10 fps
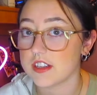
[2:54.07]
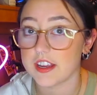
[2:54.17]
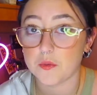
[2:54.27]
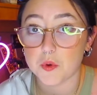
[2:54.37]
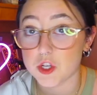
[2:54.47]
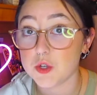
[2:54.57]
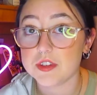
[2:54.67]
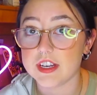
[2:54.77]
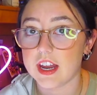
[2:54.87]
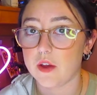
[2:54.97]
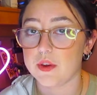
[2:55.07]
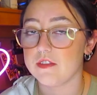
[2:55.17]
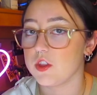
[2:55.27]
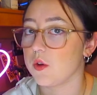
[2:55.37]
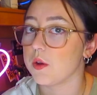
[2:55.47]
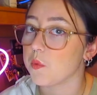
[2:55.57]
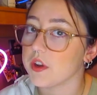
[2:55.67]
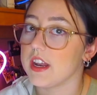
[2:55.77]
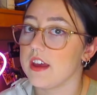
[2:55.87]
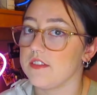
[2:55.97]
I would use it now, even though I
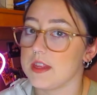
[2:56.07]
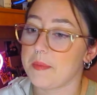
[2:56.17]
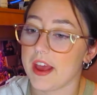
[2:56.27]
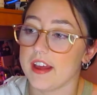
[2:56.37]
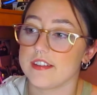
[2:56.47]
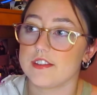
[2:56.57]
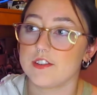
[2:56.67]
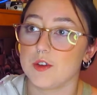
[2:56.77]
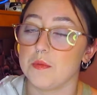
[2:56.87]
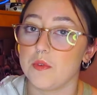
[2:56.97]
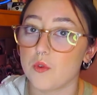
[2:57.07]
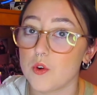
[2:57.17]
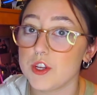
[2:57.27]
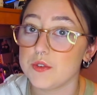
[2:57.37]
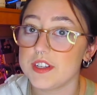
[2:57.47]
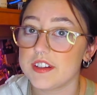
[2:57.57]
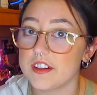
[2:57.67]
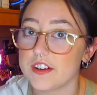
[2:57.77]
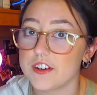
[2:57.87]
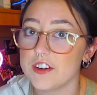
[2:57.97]
wouldn't have in the past. So before you
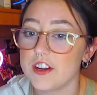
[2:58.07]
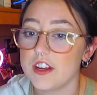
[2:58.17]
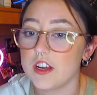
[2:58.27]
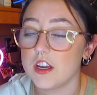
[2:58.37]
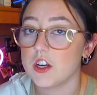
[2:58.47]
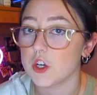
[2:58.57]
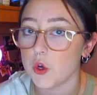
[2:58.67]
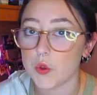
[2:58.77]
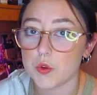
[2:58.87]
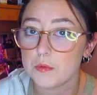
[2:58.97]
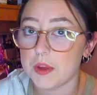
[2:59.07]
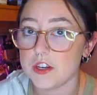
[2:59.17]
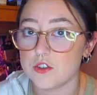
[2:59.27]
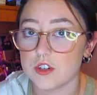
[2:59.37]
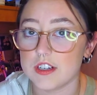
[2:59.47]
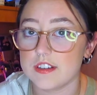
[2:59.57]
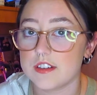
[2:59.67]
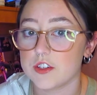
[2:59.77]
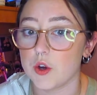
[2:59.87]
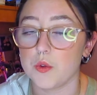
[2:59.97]
declutter, go through
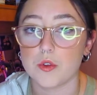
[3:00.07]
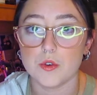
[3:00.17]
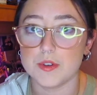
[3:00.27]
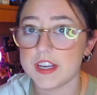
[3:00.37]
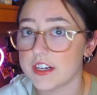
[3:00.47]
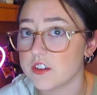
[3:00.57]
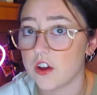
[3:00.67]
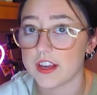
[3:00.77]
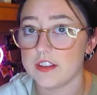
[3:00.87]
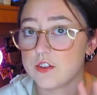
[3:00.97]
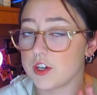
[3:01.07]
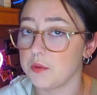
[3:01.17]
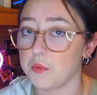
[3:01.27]
Pinterest, go through TikTok, Instagram,